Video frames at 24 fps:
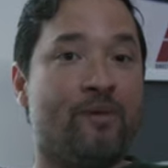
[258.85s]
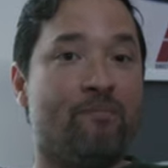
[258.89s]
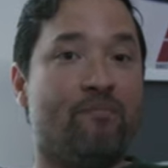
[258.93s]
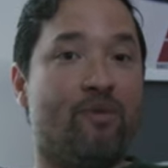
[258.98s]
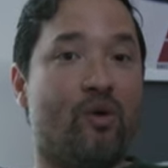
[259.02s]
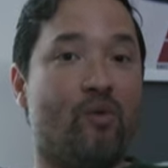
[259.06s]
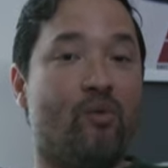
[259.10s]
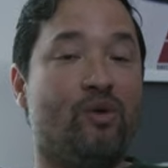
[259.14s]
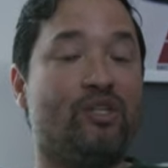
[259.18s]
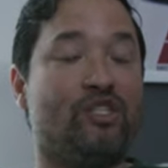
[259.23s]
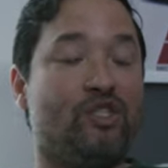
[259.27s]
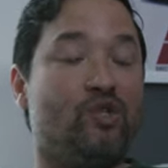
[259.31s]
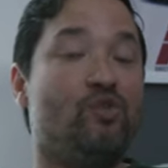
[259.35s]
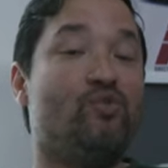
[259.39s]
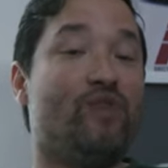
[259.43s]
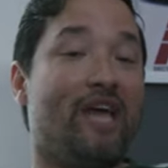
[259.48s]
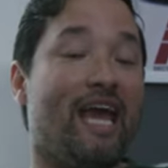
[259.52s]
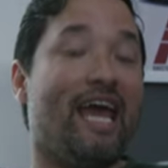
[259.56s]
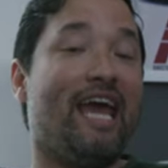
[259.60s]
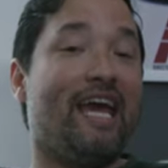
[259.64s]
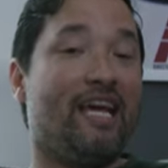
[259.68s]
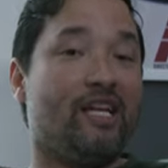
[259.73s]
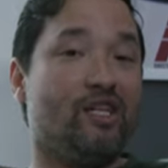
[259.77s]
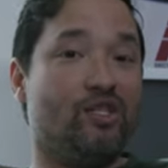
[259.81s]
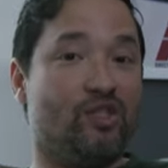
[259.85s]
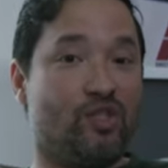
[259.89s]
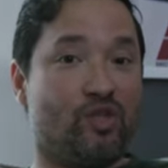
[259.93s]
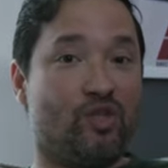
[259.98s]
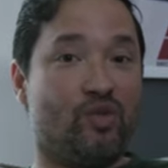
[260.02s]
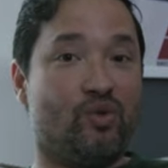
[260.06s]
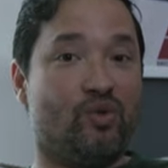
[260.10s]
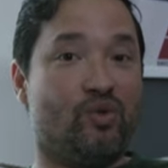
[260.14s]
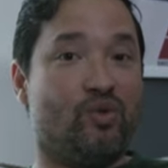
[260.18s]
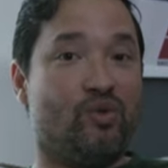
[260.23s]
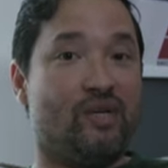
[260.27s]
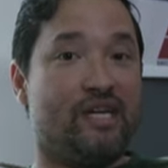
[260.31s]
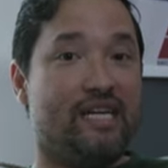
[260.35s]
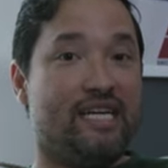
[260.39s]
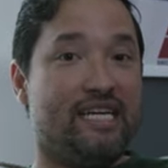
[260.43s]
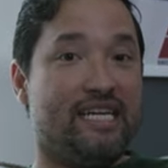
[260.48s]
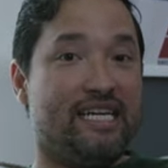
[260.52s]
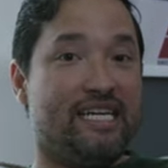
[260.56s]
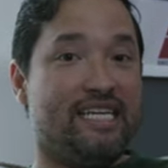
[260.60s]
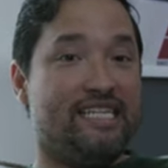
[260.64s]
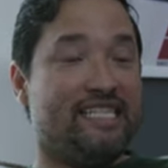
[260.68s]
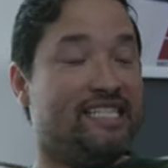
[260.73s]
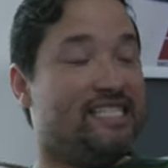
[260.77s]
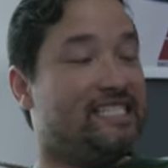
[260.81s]
But what you can do
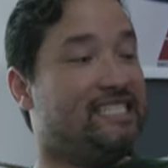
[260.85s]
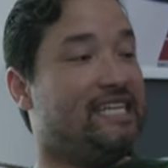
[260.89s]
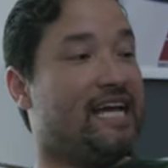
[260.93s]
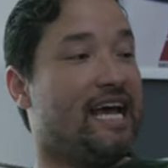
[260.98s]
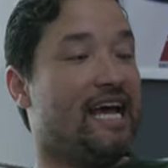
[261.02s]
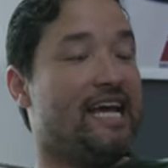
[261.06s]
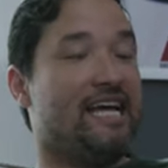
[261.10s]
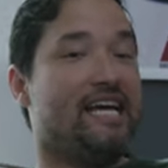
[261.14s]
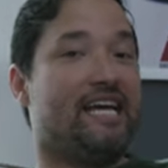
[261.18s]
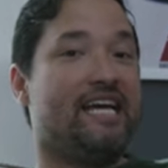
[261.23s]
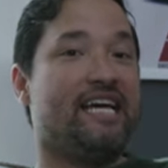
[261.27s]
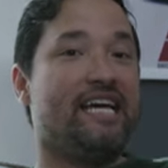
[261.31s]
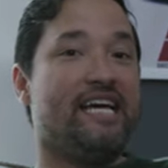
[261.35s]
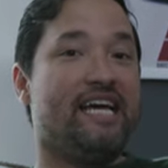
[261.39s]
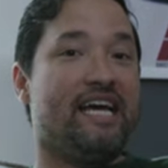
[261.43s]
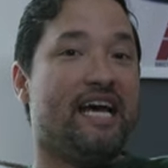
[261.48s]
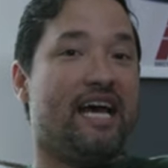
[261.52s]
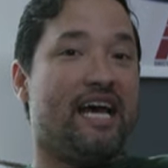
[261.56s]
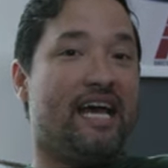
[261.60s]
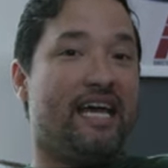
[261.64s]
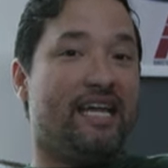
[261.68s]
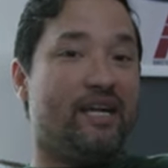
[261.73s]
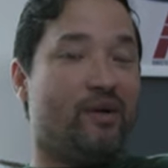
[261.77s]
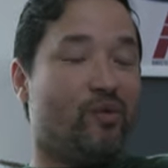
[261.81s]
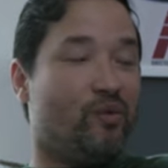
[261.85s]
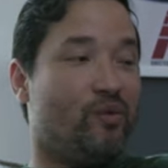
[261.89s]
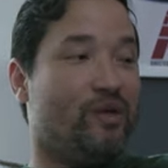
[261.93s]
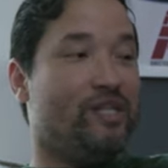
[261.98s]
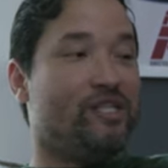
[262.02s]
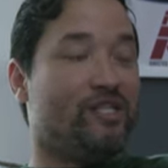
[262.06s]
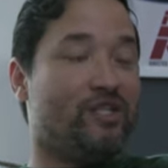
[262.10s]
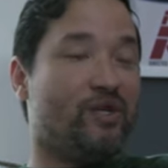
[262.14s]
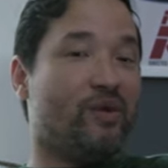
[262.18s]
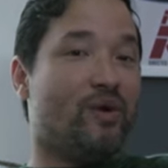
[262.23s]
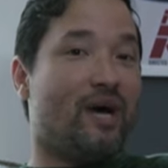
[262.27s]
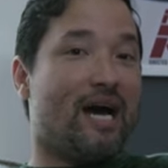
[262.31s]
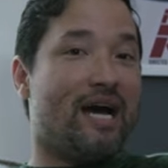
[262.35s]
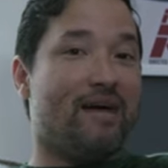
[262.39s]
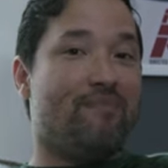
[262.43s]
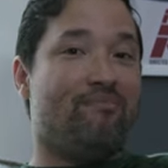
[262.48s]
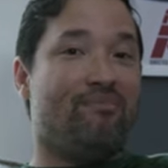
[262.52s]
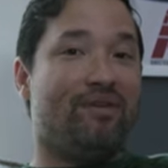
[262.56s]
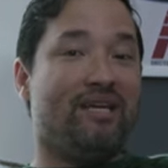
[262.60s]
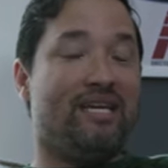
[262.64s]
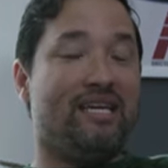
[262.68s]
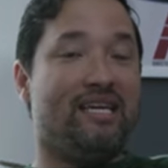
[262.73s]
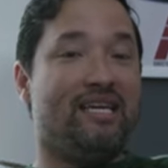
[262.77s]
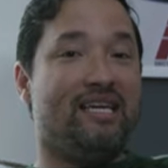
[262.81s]
is take an original
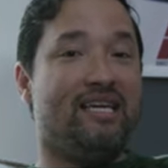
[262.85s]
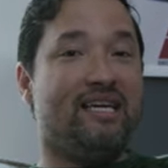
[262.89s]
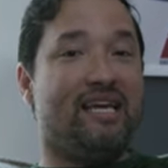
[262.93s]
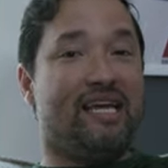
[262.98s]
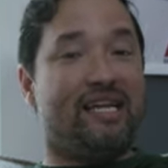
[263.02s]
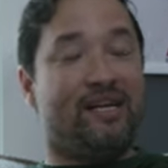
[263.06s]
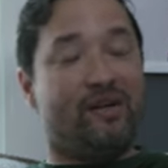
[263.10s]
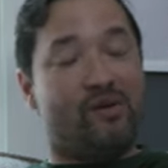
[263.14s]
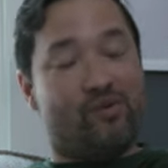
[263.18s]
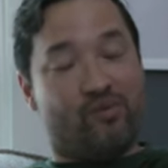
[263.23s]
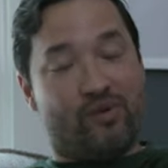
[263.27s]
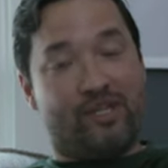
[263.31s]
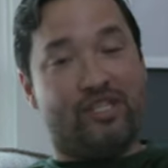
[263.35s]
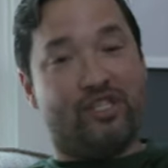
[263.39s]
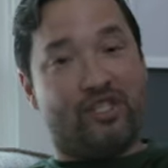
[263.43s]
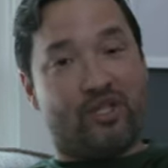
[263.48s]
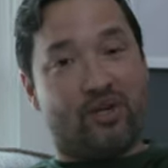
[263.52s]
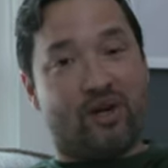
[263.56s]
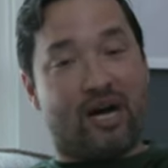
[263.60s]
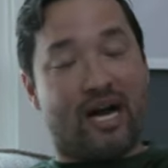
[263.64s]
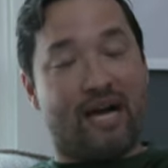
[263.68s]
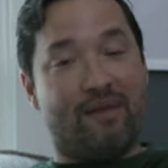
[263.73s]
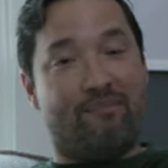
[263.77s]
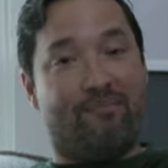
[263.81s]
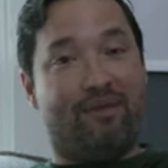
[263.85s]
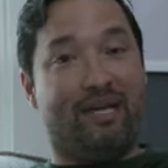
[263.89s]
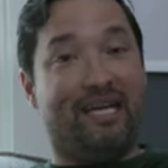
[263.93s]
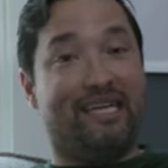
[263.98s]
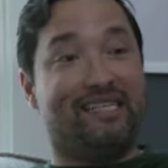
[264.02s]
IP and an original IP,